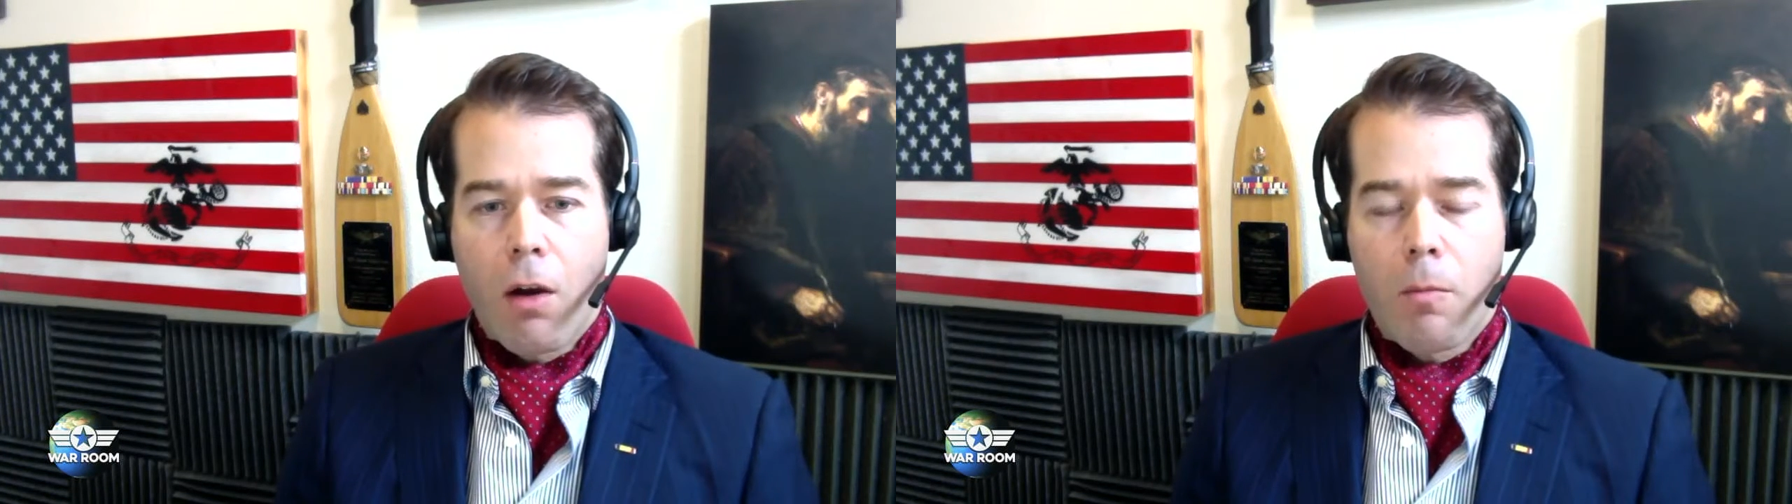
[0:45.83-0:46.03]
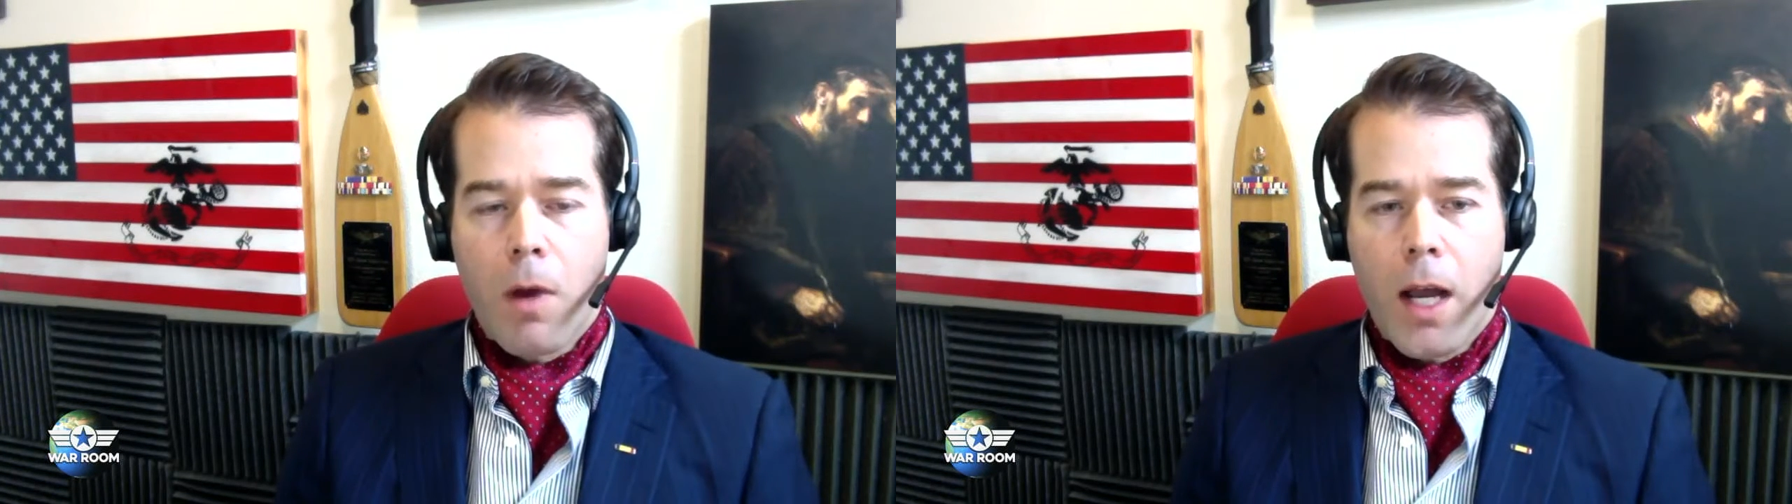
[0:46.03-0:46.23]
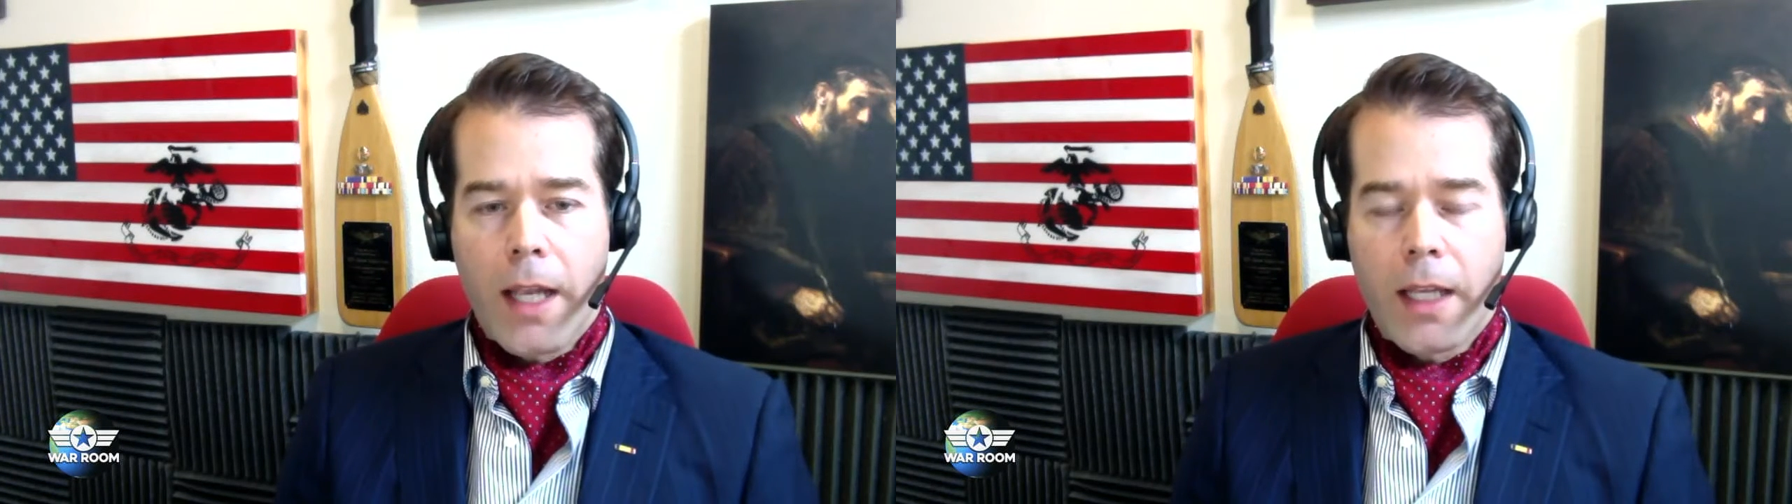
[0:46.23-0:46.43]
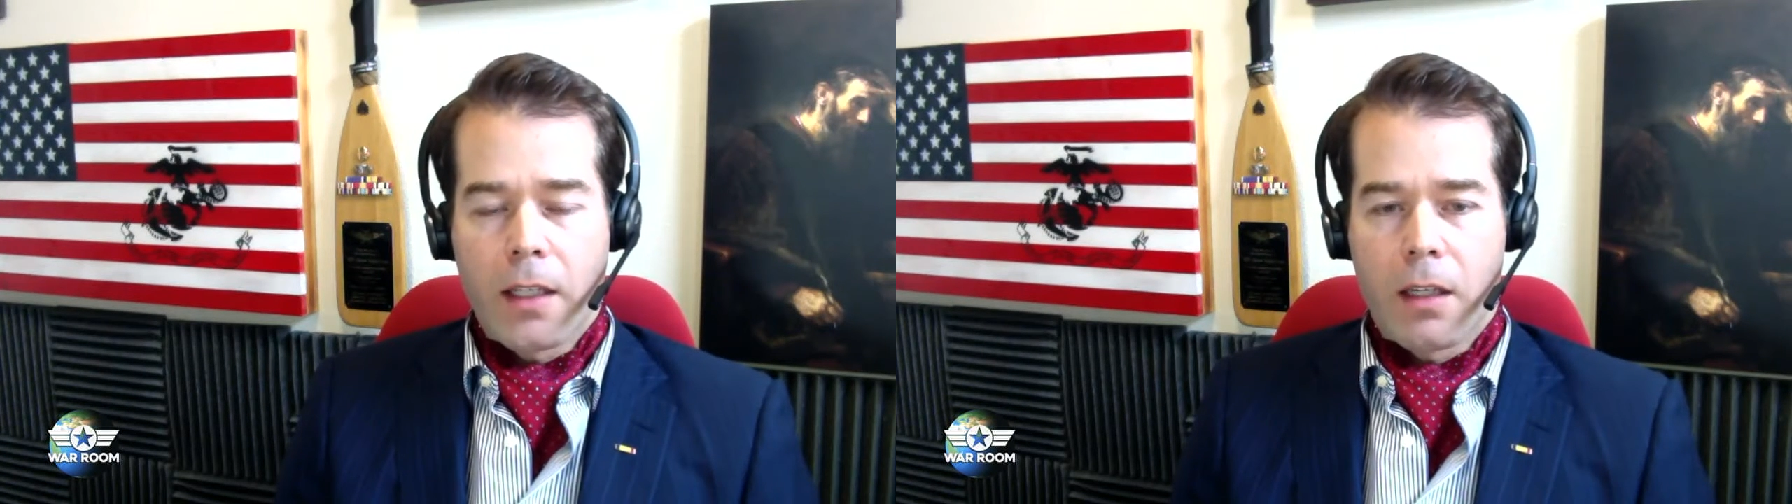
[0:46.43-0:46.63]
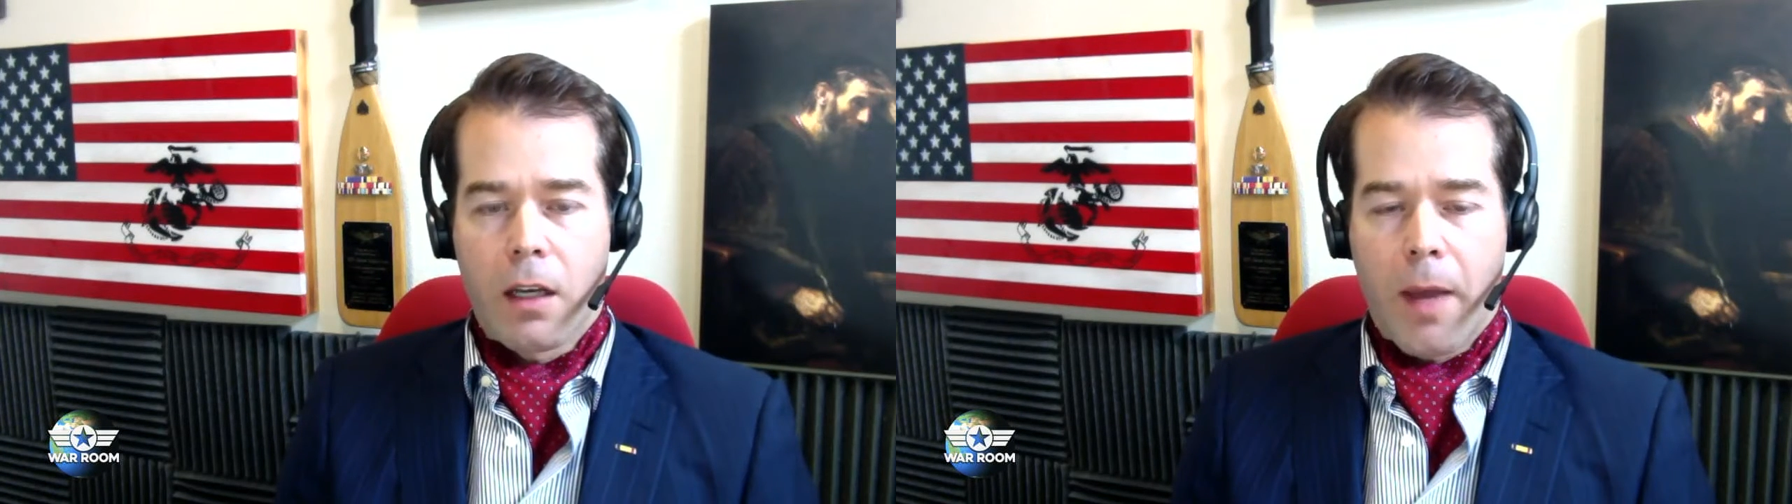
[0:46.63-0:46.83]
our
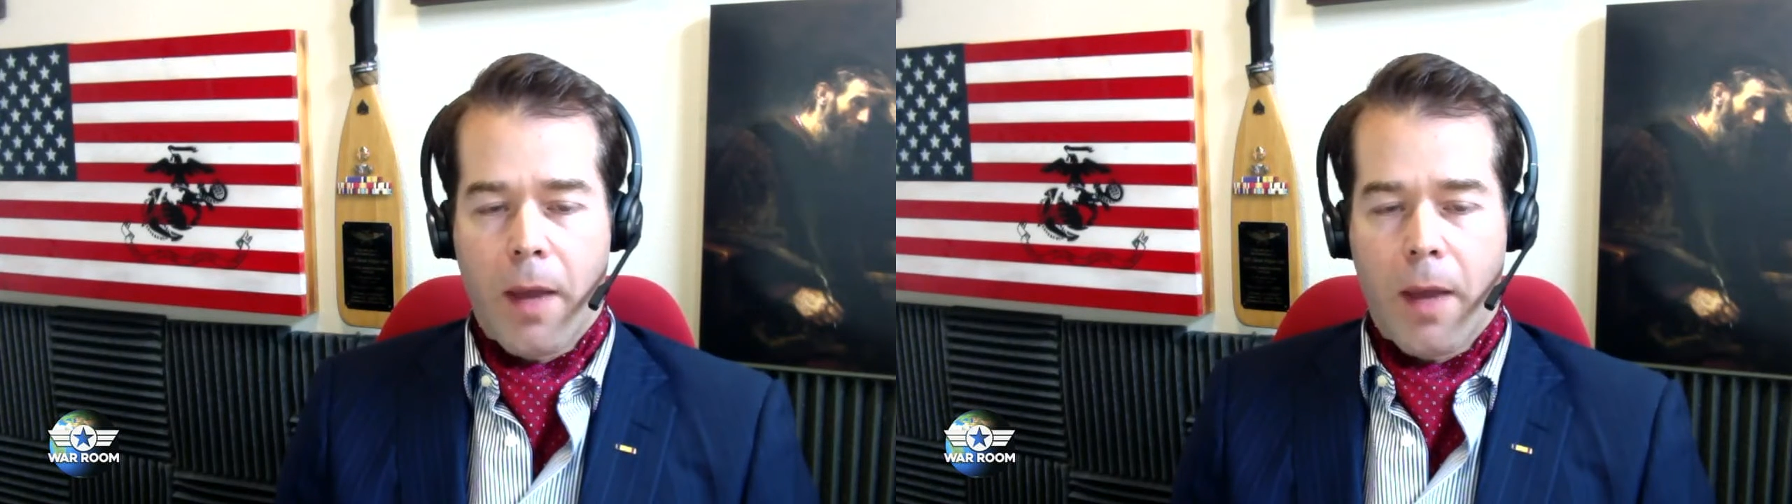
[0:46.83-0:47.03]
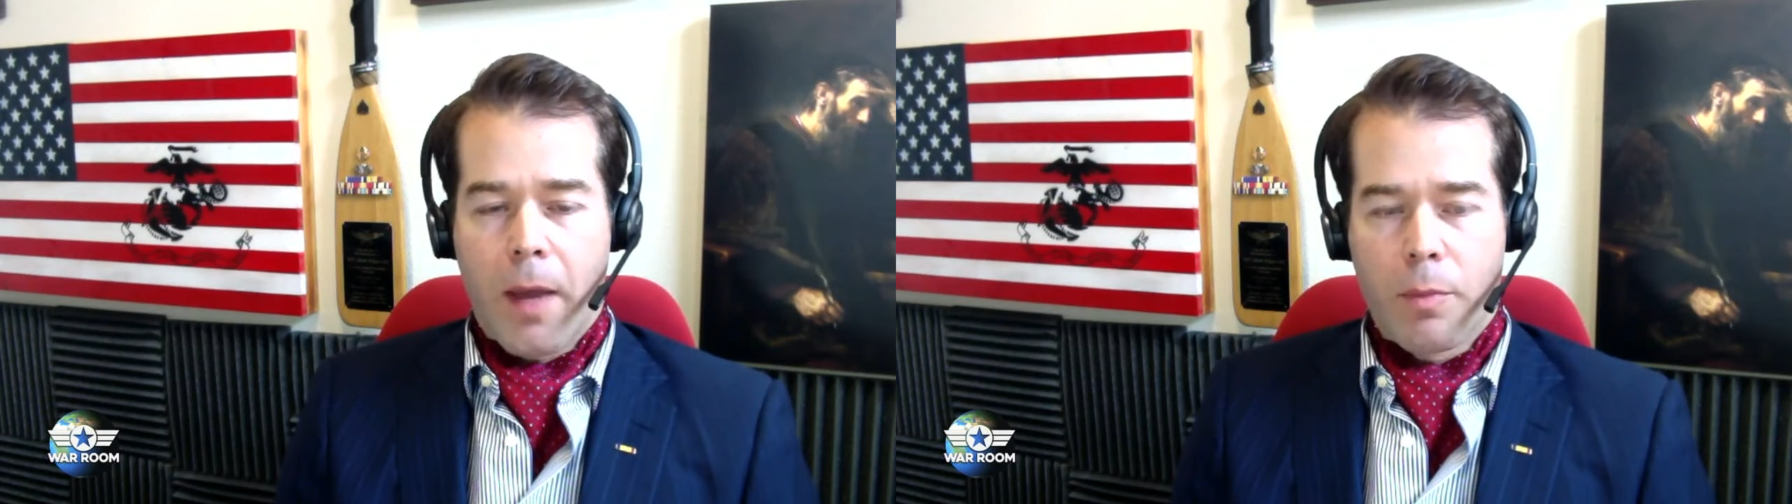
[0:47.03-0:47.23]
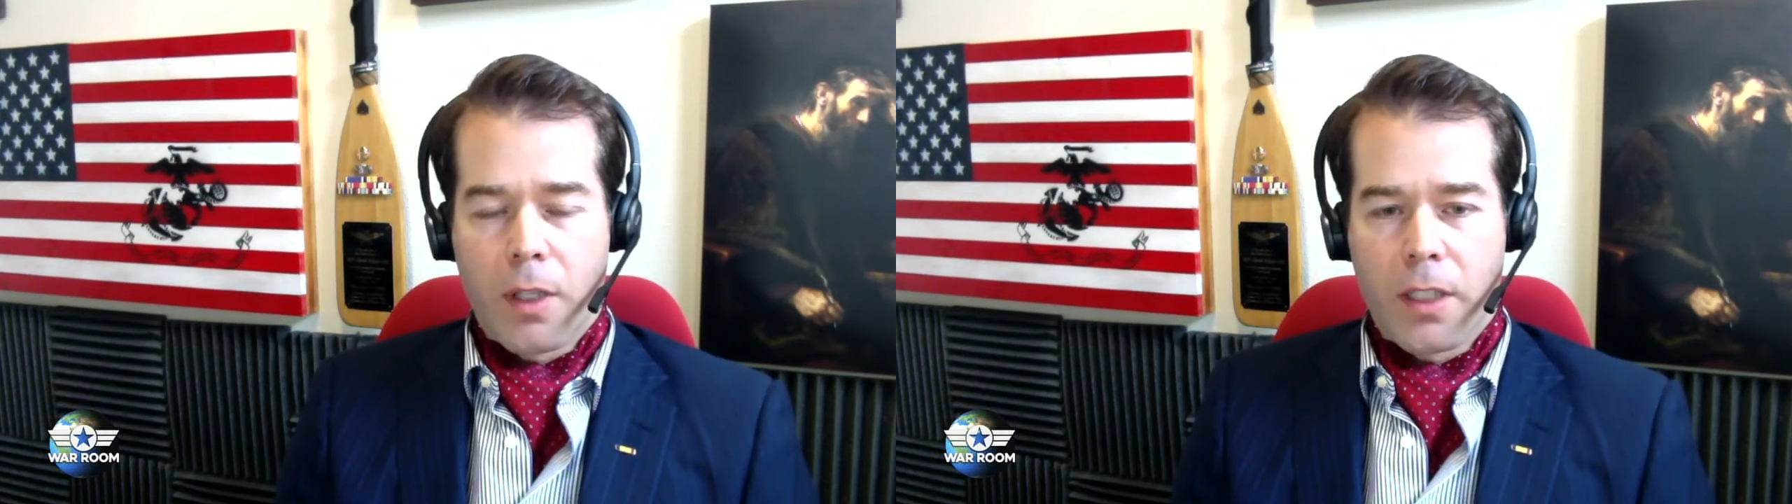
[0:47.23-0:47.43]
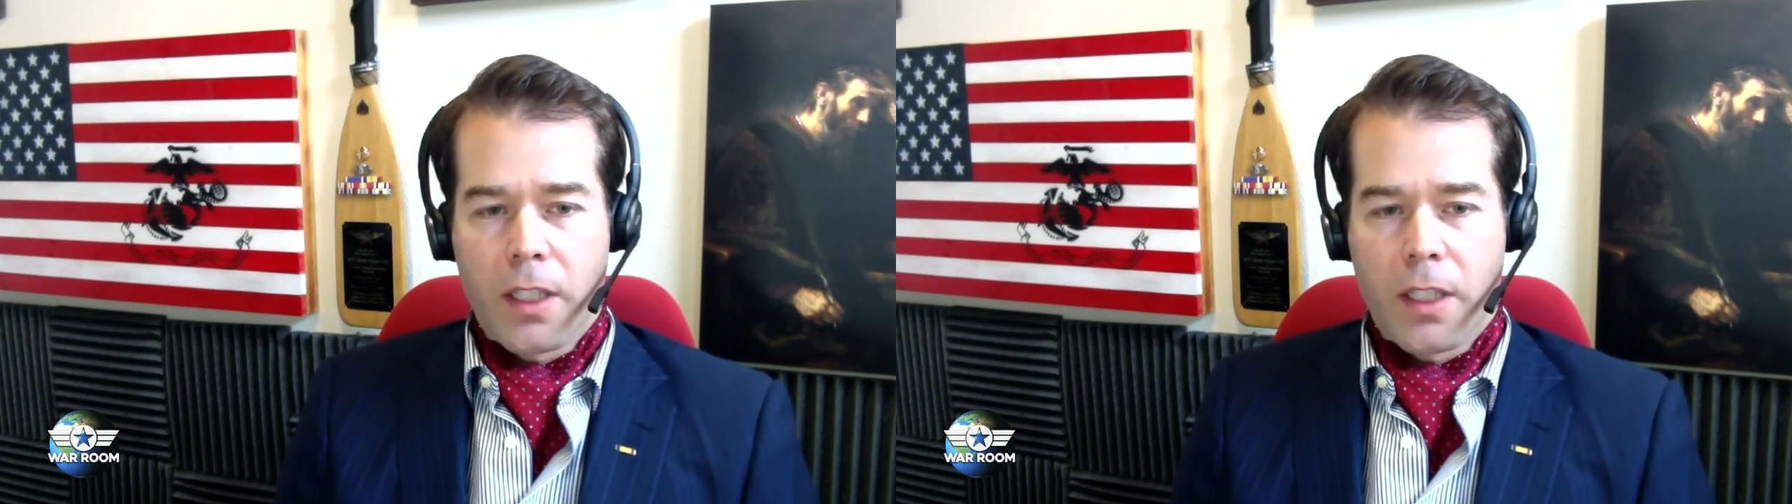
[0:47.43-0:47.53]
mind about